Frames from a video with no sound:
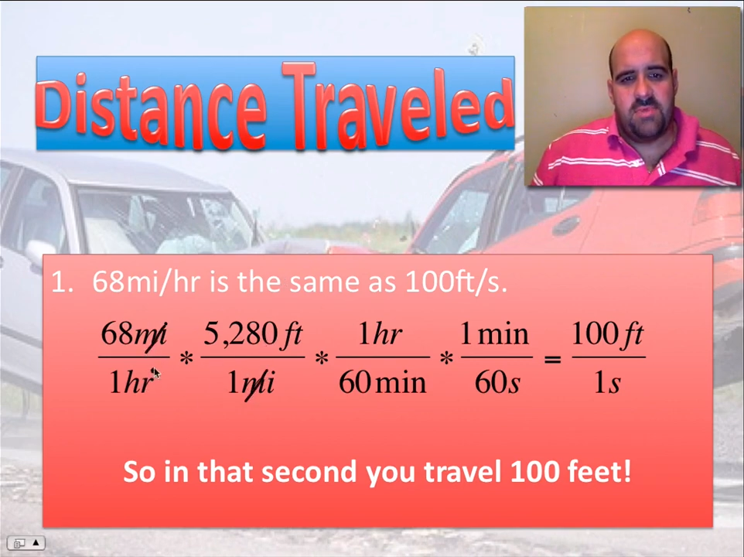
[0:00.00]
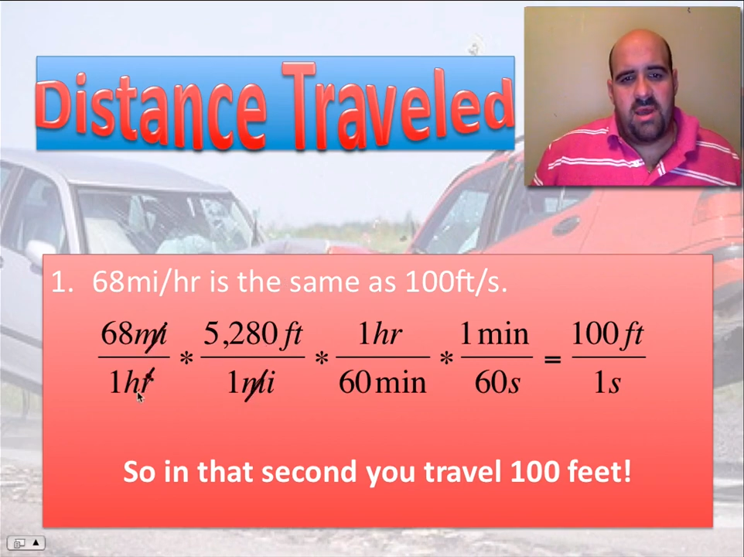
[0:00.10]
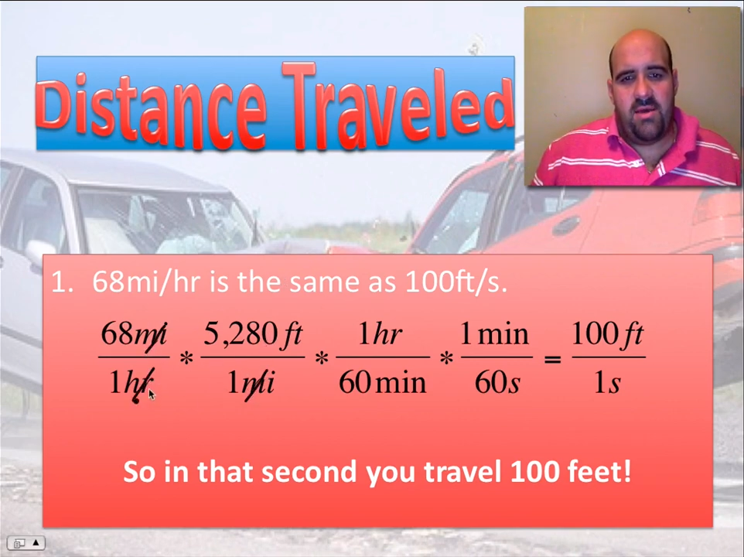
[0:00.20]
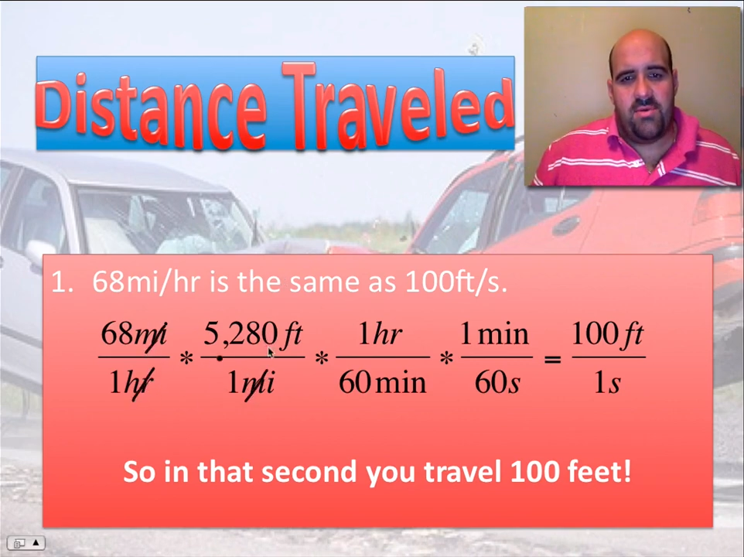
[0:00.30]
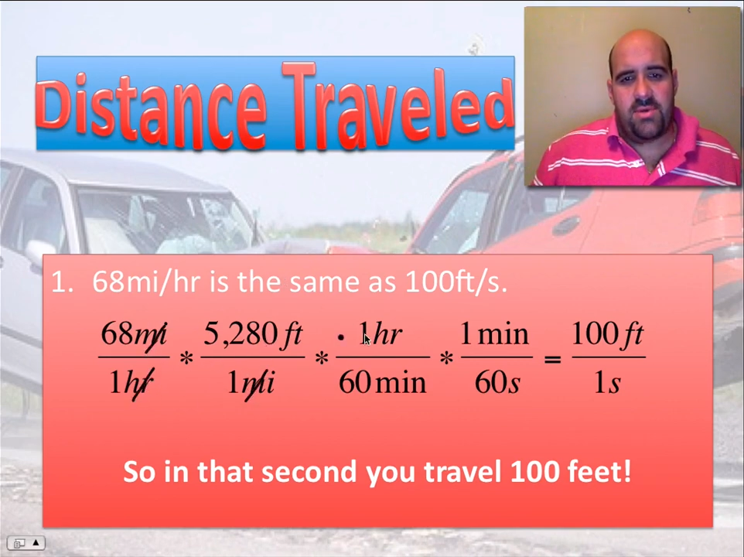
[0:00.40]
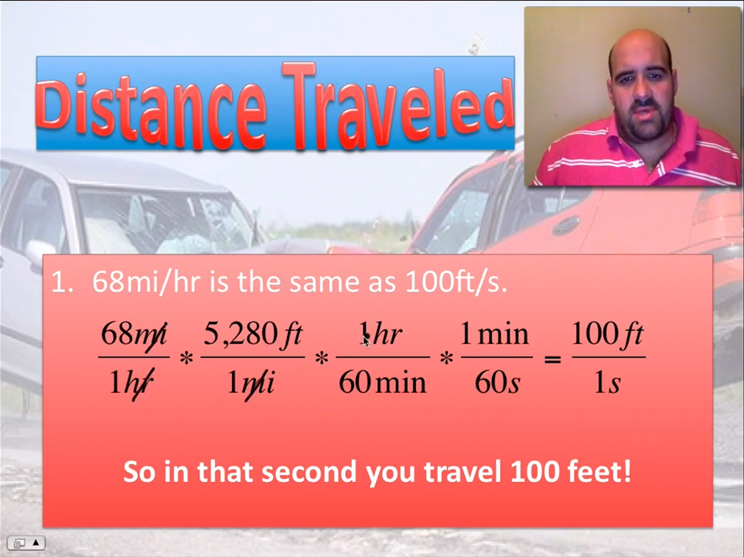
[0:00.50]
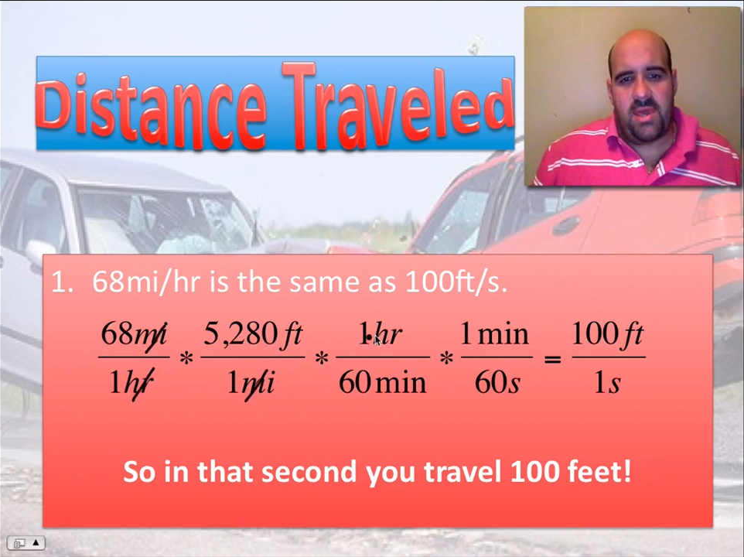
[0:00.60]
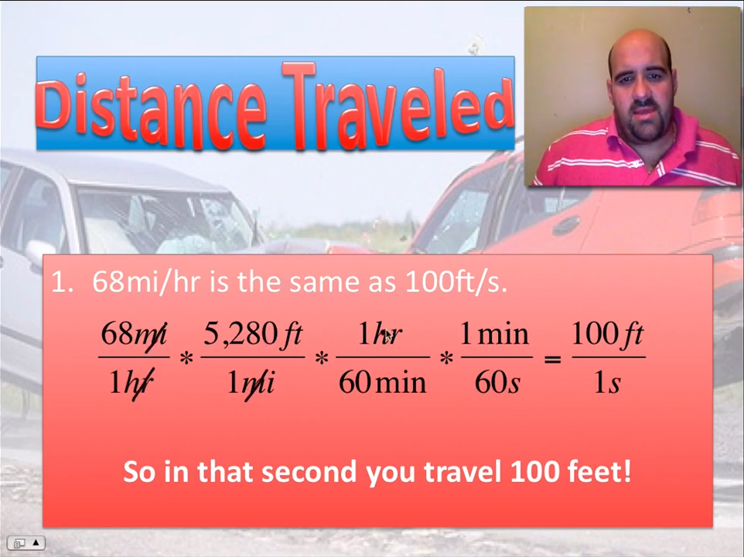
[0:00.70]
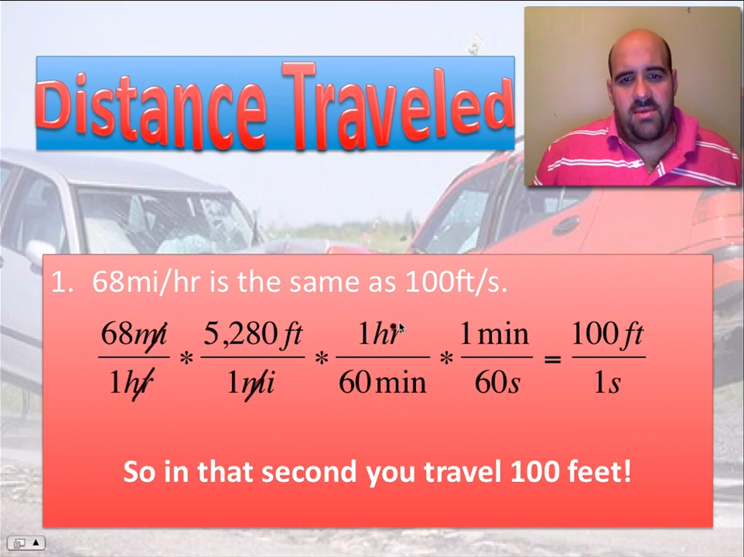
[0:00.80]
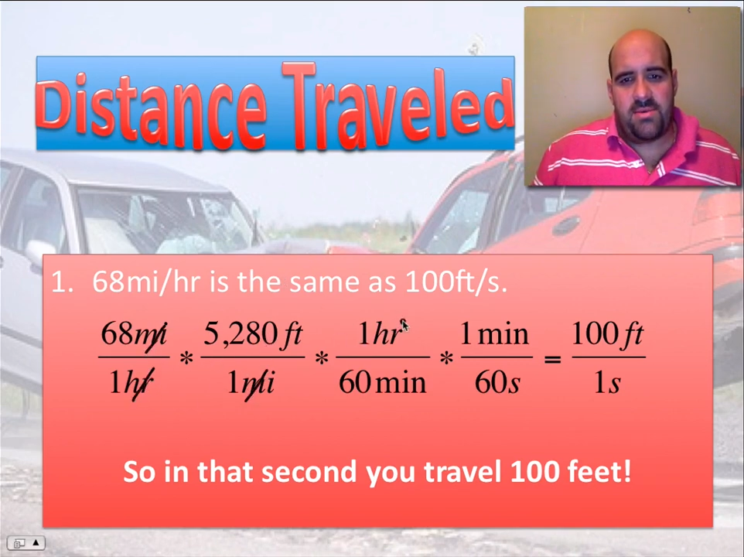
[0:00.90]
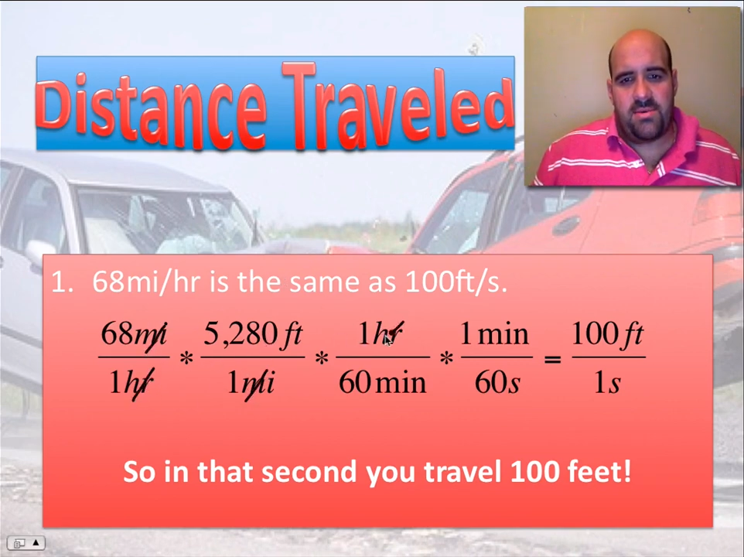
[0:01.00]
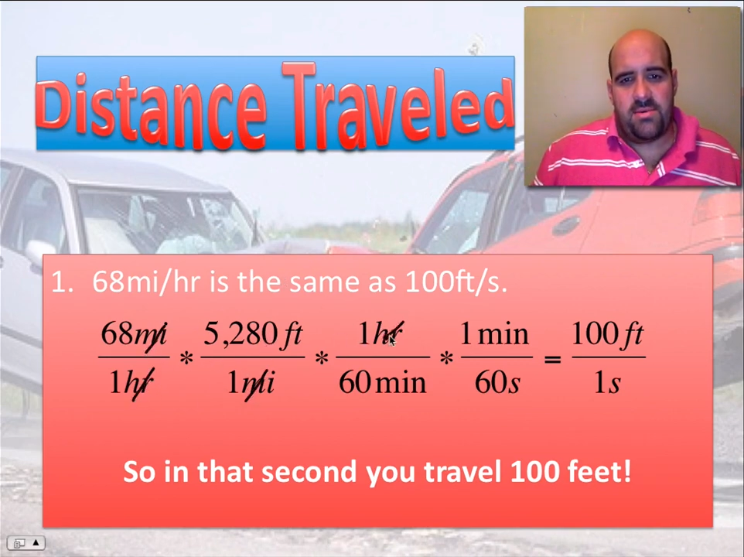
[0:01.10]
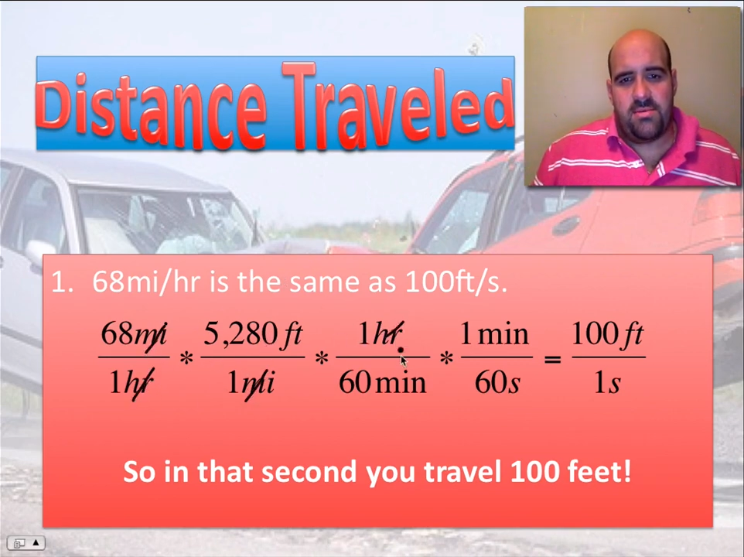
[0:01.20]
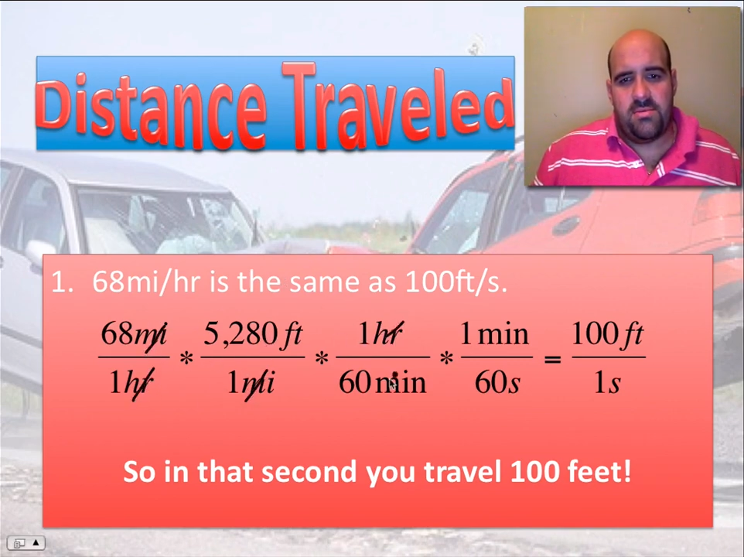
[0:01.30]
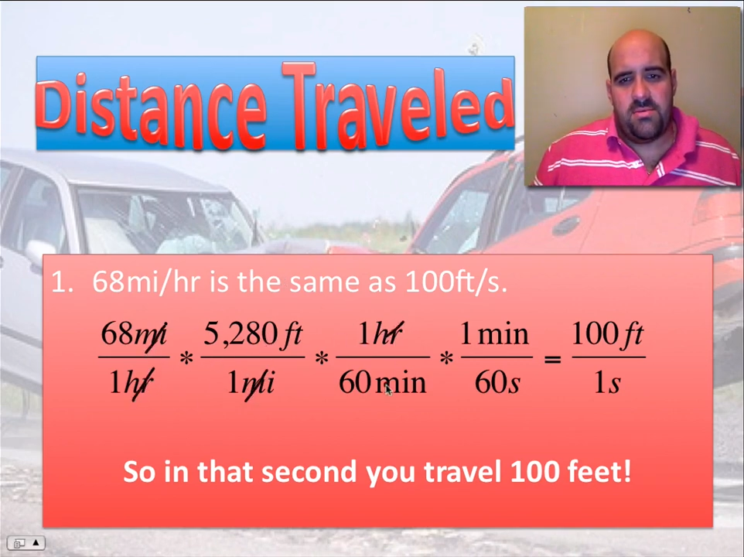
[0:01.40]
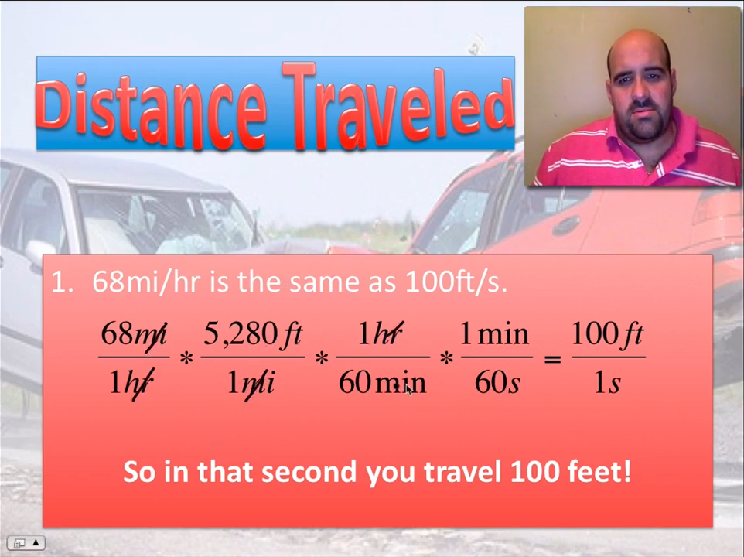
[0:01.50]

hours cancel,